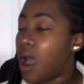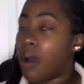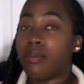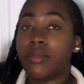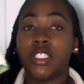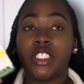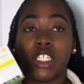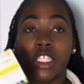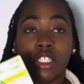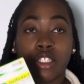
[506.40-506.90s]

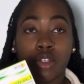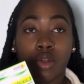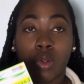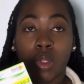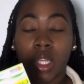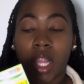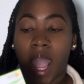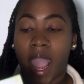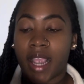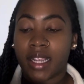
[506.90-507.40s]
Gentle
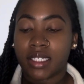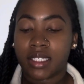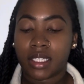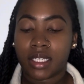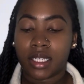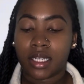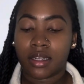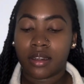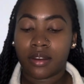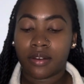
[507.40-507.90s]

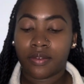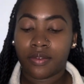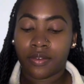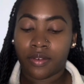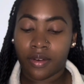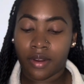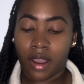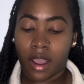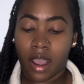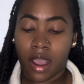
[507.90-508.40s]
laxative.
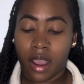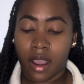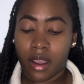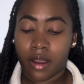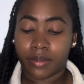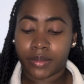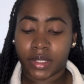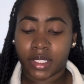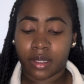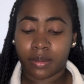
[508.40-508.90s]

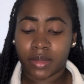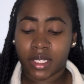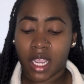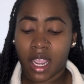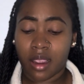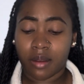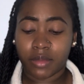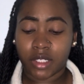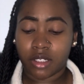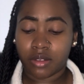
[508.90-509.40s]

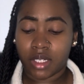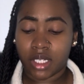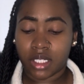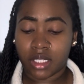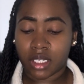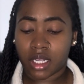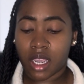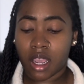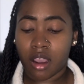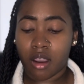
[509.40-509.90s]
Sometimes you need
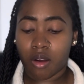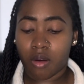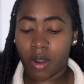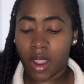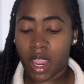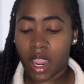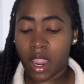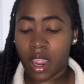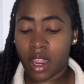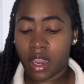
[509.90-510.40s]
to go
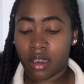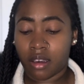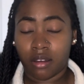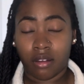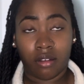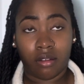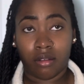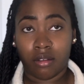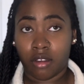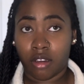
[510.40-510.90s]

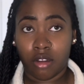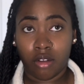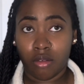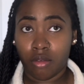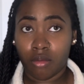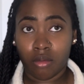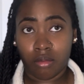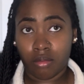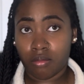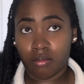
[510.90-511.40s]
and
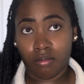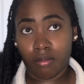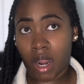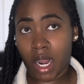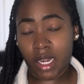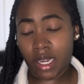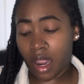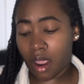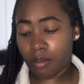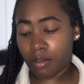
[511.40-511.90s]
you
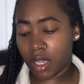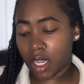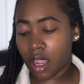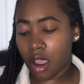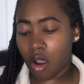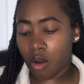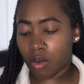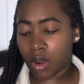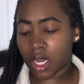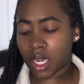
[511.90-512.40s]
might not be
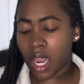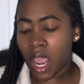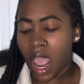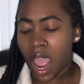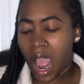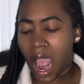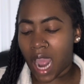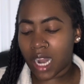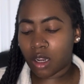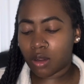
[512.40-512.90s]
going.
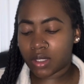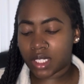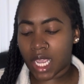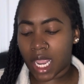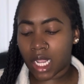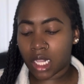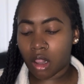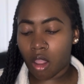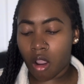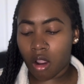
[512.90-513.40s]
I don't
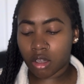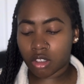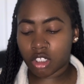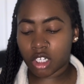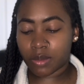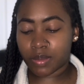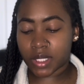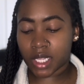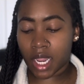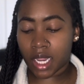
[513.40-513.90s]
take long
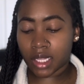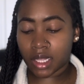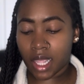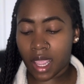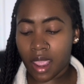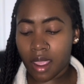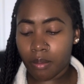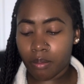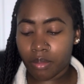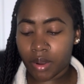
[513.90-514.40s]
trips like
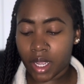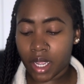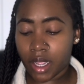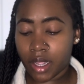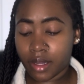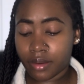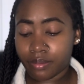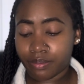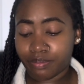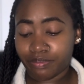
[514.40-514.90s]
that, but